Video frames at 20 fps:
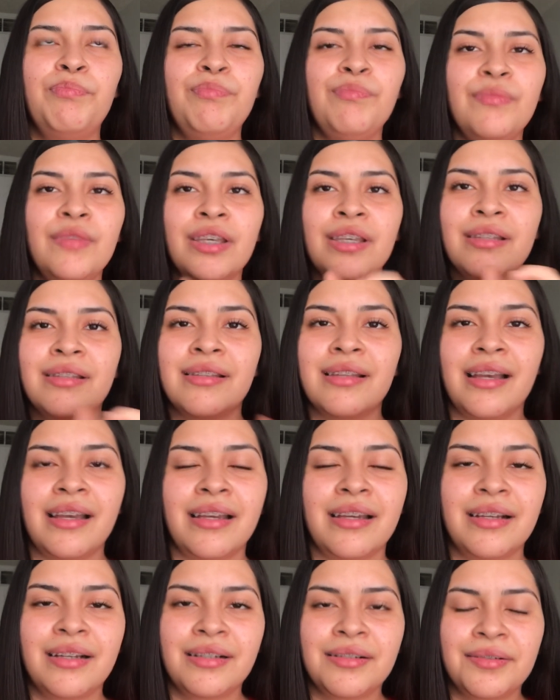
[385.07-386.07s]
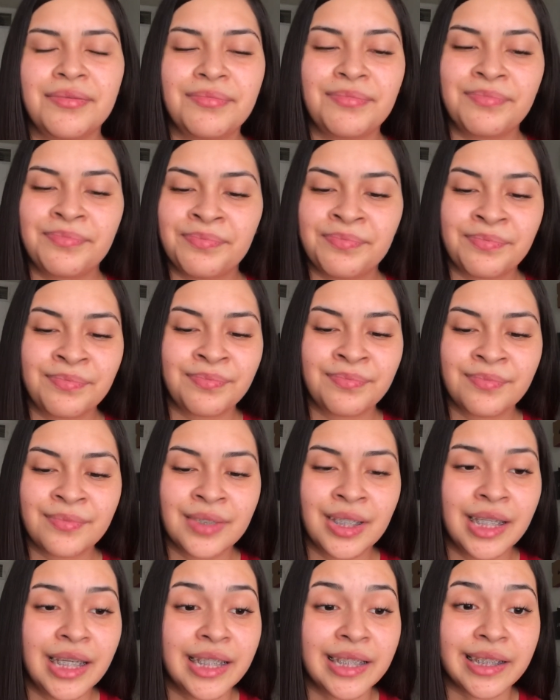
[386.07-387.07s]
it's like
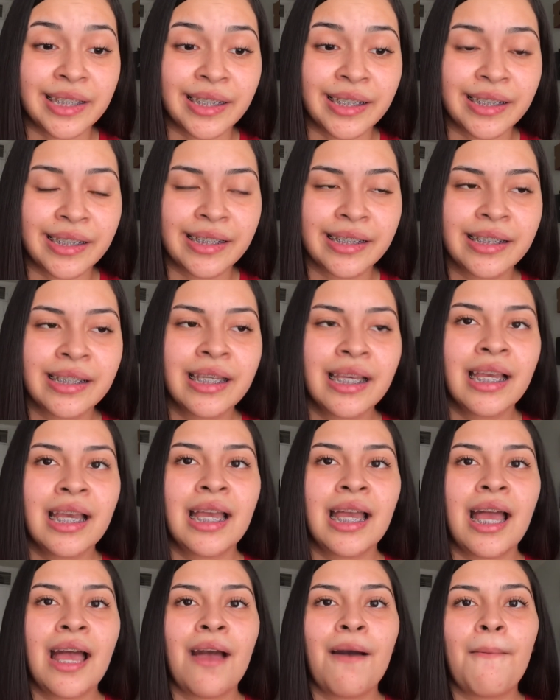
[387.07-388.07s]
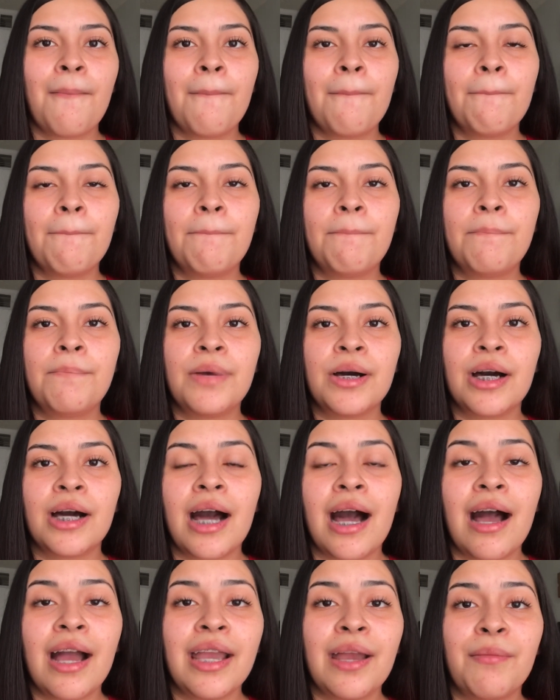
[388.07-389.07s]
it sucks
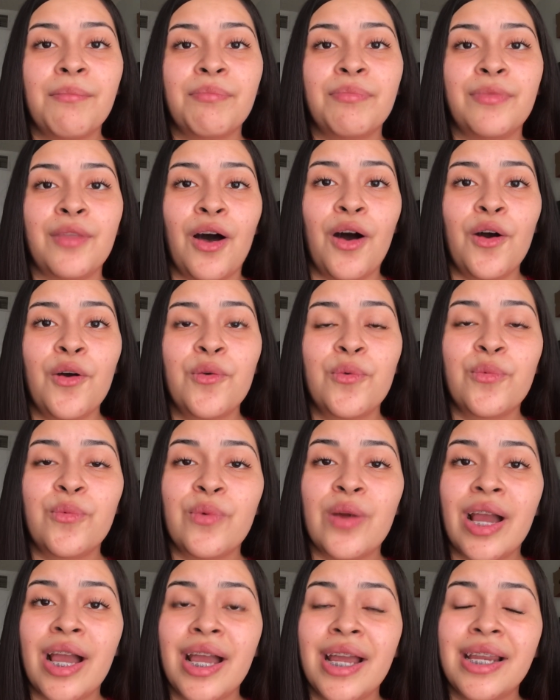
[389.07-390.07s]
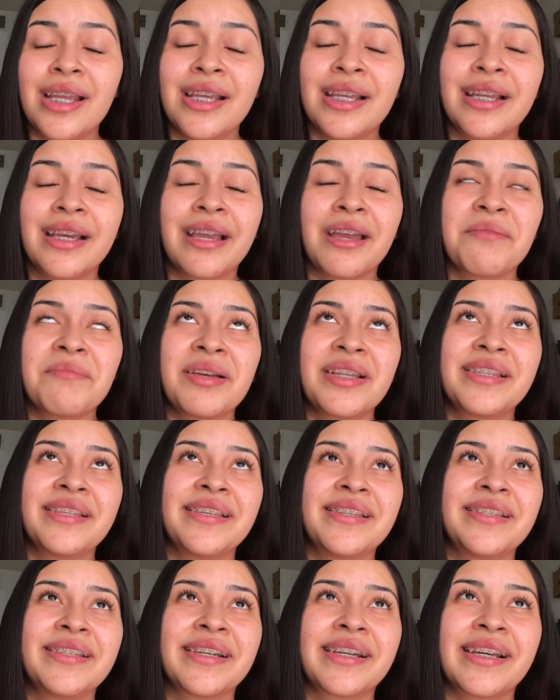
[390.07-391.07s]
but I am not ready to get my
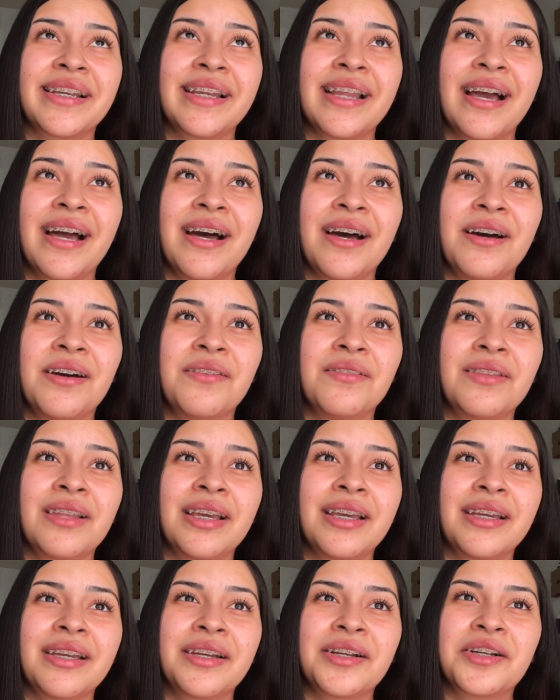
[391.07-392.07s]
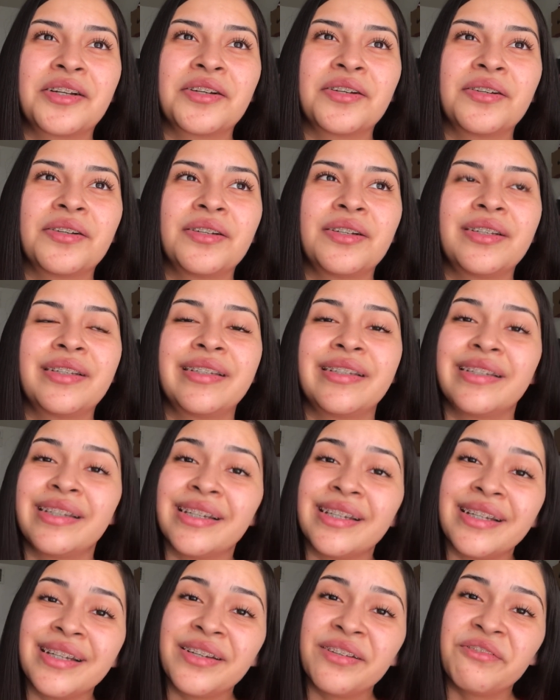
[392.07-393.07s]
teeth taken out like
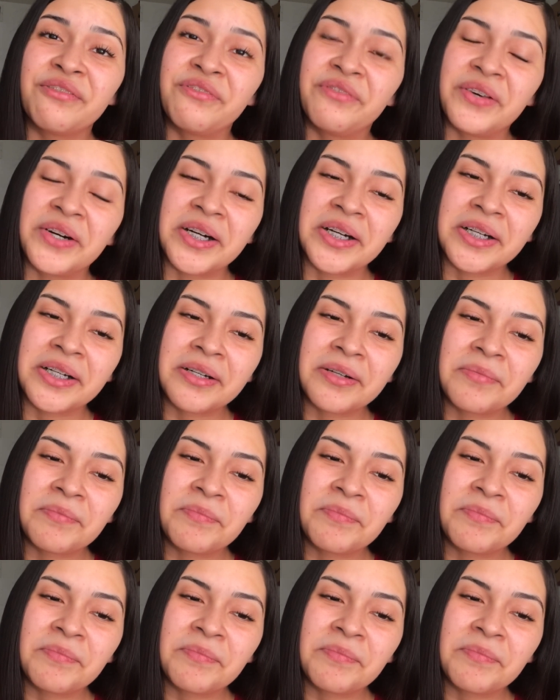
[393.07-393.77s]
shit fuck